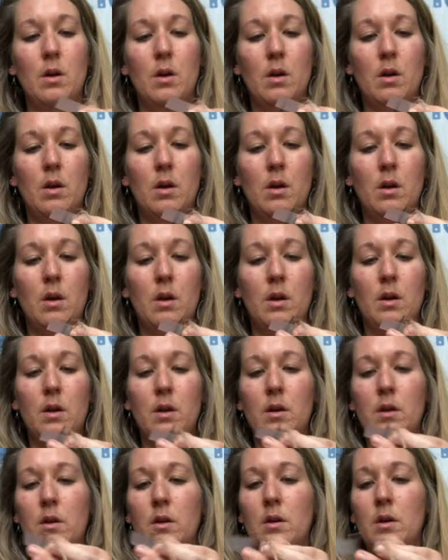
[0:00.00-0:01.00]

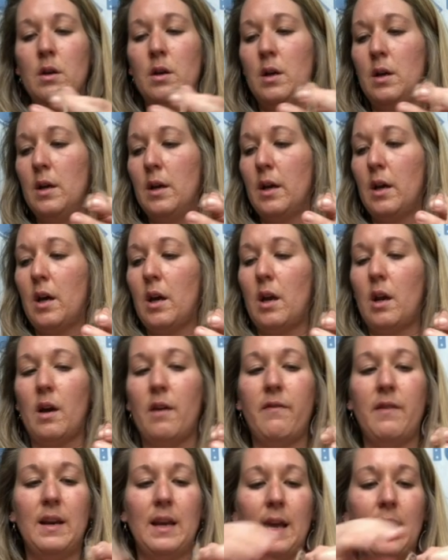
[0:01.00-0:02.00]
Cut
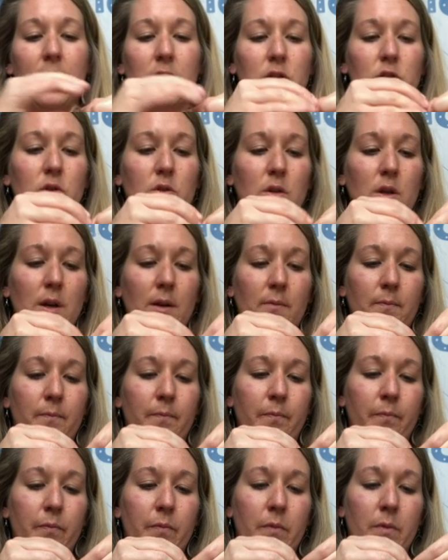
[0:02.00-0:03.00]
off any extra
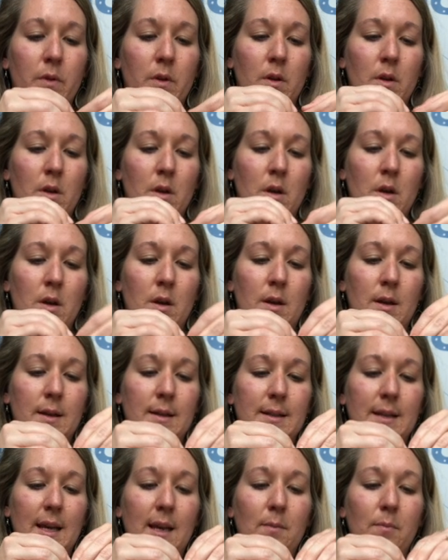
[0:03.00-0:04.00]

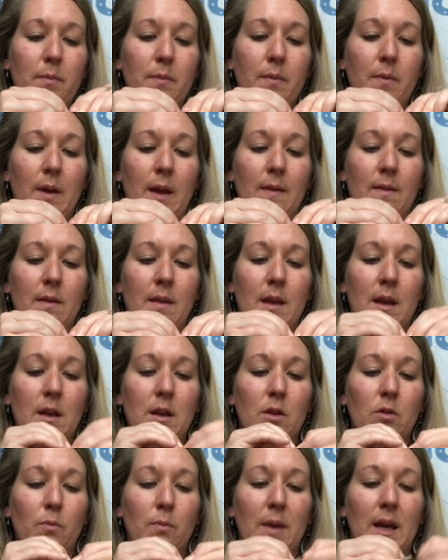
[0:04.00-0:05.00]
tape, and then
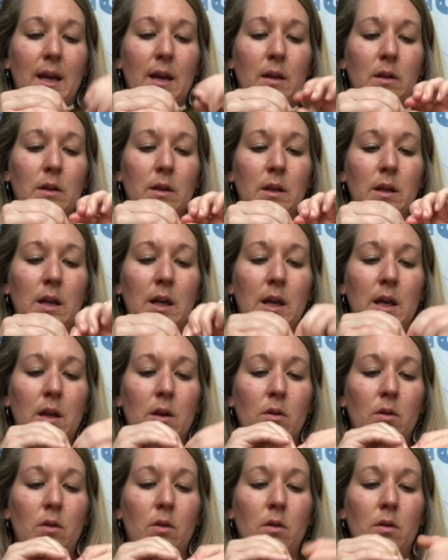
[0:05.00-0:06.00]
you'll make a
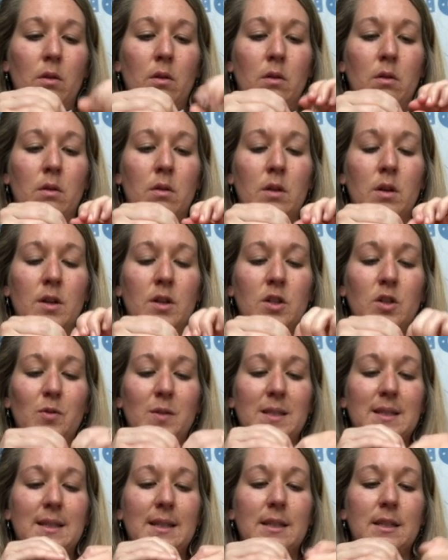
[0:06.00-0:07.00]
little,
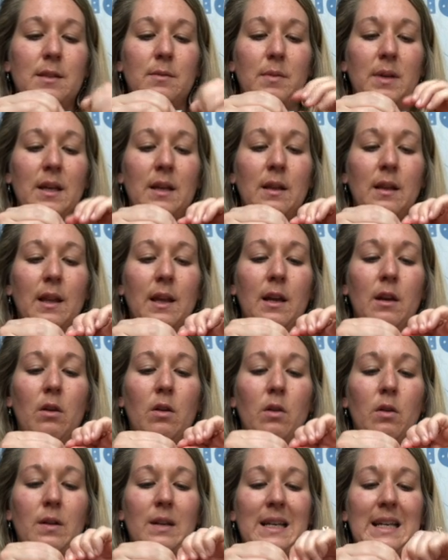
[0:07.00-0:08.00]
twist it to be a
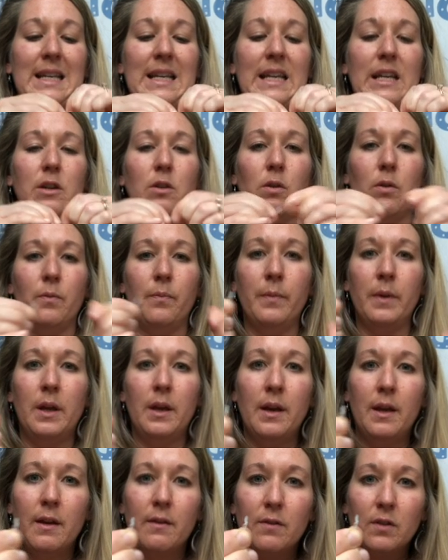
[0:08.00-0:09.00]
little needle.
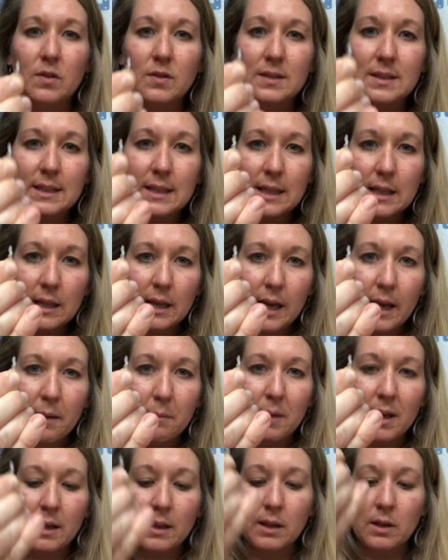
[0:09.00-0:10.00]
You see, I
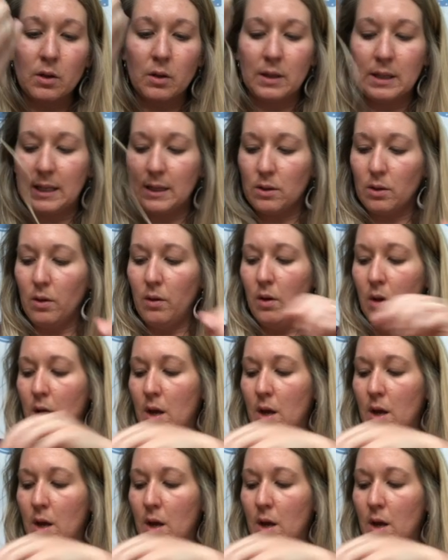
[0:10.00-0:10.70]
made a little needle.